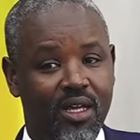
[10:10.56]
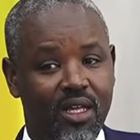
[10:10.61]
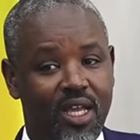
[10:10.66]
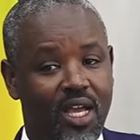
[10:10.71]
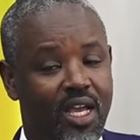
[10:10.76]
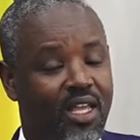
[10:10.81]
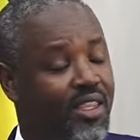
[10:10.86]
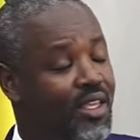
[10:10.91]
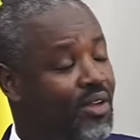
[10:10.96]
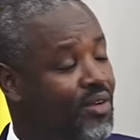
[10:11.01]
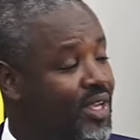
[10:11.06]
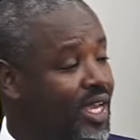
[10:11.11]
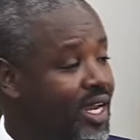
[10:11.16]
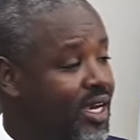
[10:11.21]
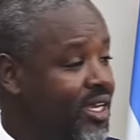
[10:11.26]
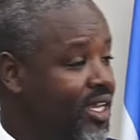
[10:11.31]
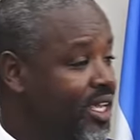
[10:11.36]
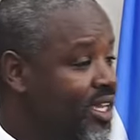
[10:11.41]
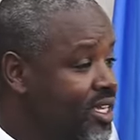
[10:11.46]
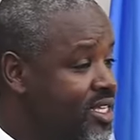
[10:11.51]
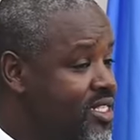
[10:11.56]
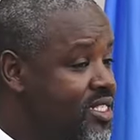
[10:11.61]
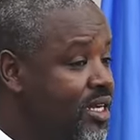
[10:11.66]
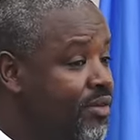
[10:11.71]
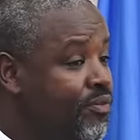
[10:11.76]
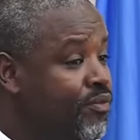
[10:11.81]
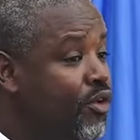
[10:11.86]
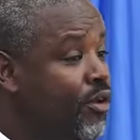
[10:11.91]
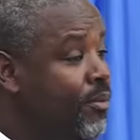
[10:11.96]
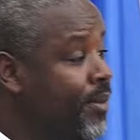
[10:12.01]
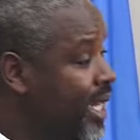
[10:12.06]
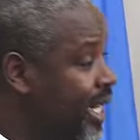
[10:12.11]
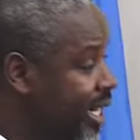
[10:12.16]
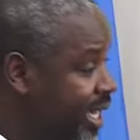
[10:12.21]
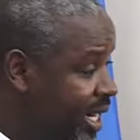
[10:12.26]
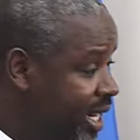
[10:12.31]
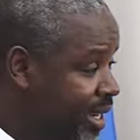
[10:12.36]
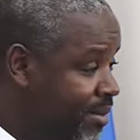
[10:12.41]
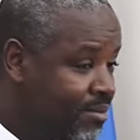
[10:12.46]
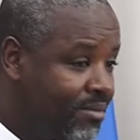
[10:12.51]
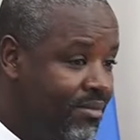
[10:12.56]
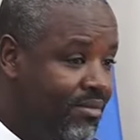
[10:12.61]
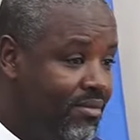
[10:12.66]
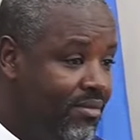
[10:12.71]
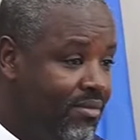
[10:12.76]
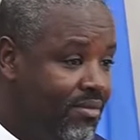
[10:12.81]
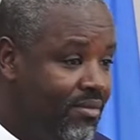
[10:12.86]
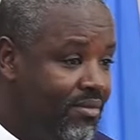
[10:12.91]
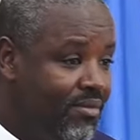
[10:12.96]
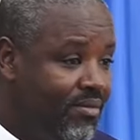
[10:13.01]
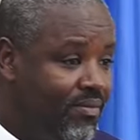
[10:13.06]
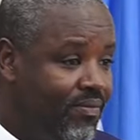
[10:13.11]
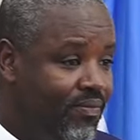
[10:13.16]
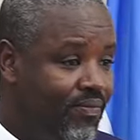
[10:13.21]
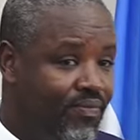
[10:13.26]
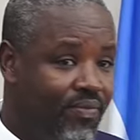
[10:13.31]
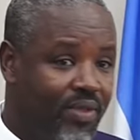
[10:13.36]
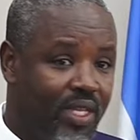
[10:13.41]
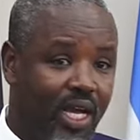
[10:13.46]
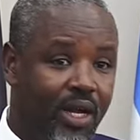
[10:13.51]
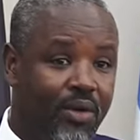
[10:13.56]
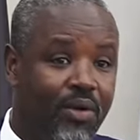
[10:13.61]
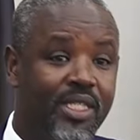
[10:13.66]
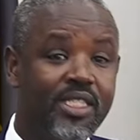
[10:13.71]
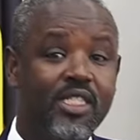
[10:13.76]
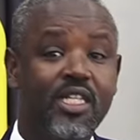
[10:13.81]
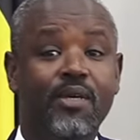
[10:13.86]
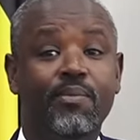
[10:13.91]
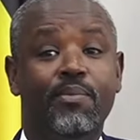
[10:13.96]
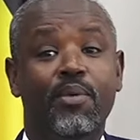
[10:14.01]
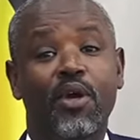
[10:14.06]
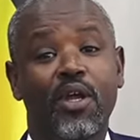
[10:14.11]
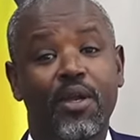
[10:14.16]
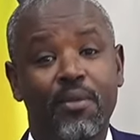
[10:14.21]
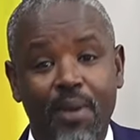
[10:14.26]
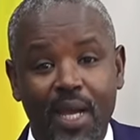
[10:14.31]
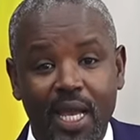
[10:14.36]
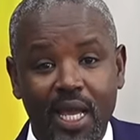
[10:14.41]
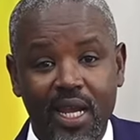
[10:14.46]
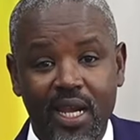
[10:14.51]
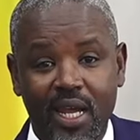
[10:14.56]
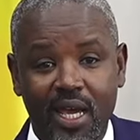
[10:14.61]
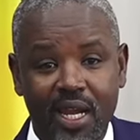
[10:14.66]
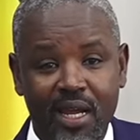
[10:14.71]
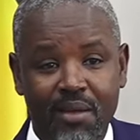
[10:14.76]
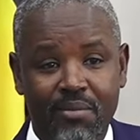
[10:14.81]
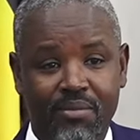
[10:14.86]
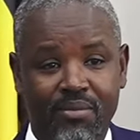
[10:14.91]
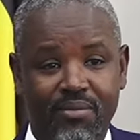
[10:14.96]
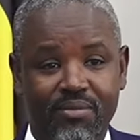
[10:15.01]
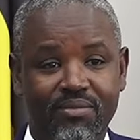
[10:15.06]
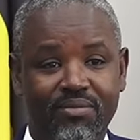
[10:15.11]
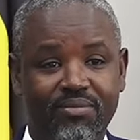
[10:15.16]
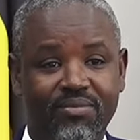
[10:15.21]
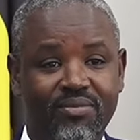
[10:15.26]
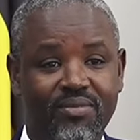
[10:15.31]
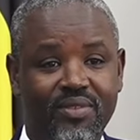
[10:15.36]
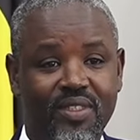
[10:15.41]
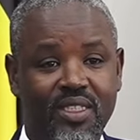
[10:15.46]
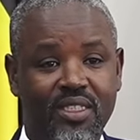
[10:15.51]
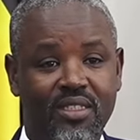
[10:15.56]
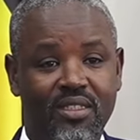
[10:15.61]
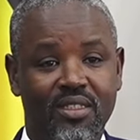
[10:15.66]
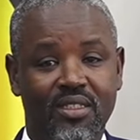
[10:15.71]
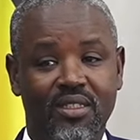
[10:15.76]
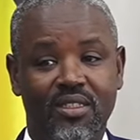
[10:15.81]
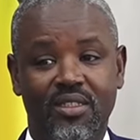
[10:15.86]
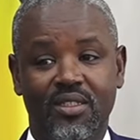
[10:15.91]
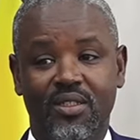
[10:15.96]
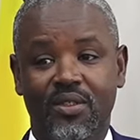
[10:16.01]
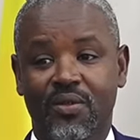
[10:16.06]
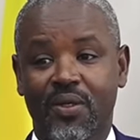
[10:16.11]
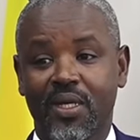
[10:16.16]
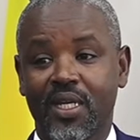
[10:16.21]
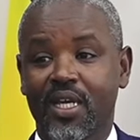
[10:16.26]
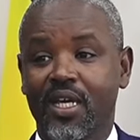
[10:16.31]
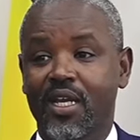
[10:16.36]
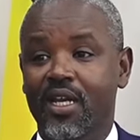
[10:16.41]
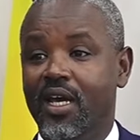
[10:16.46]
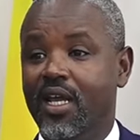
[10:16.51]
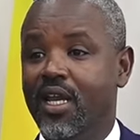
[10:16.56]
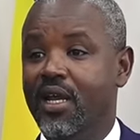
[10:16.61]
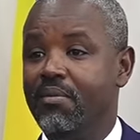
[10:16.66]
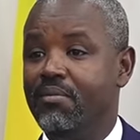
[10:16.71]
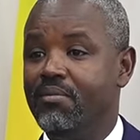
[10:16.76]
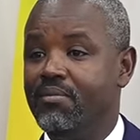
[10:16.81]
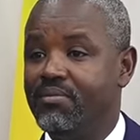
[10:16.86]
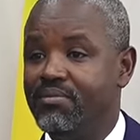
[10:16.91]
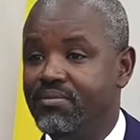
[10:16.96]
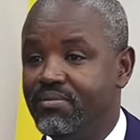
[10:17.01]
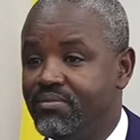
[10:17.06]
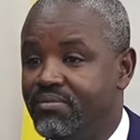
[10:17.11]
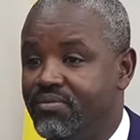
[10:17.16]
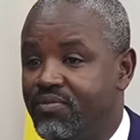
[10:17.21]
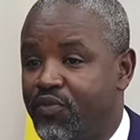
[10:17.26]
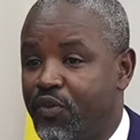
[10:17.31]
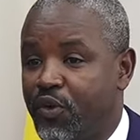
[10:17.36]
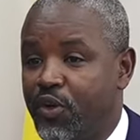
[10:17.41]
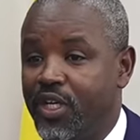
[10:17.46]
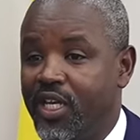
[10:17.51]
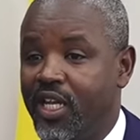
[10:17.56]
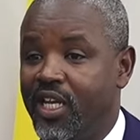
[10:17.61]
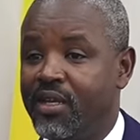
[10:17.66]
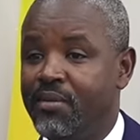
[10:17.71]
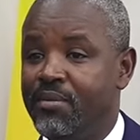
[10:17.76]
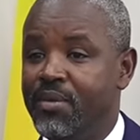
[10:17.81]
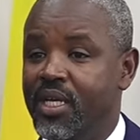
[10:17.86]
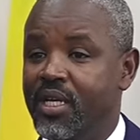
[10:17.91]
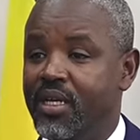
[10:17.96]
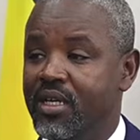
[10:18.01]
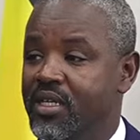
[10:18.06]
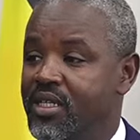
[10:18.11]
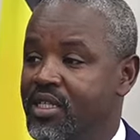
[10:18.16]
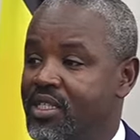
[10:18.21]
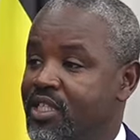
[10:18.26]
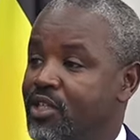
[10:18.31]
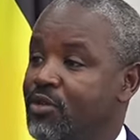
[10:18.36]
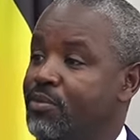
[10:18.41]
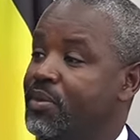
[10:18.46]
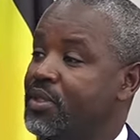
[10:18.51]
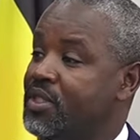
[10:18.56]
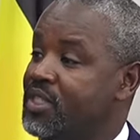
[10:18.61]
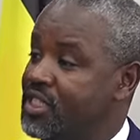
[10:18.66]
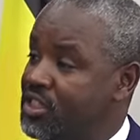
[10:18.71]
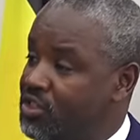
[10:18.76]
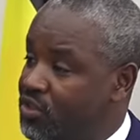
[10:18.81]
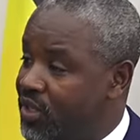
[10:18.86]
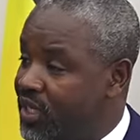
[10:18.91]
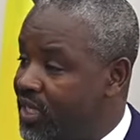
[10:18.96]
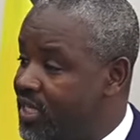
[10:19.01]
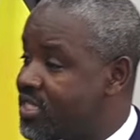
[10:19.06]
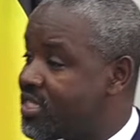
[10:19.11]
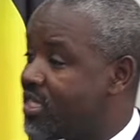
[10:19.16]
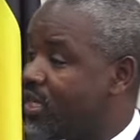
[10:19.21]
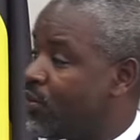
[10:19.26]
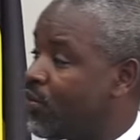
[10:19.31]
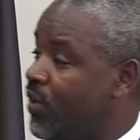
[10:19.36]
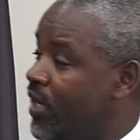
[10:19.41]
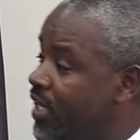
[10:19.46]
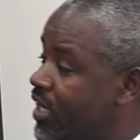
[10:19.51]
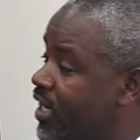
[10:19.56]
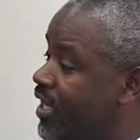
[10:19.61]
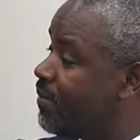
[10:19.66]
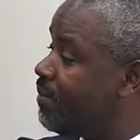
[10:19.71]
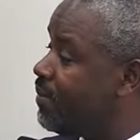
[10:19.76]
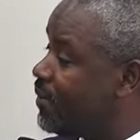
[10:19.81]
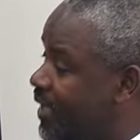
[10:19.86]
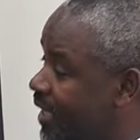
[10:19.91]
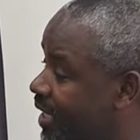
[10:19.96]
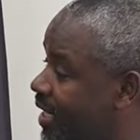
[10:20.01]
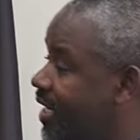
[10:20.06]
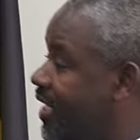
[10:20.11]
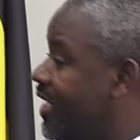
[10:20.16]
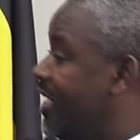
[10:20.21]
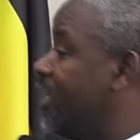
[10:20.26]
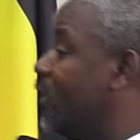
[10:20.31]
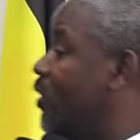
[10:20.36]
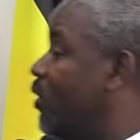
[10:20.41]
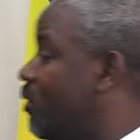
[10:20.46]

yeah, the reality is I'm from NRM. Yes. I was deployed by NRM. When NRM fronted me, the opposition disagreed and put a candidate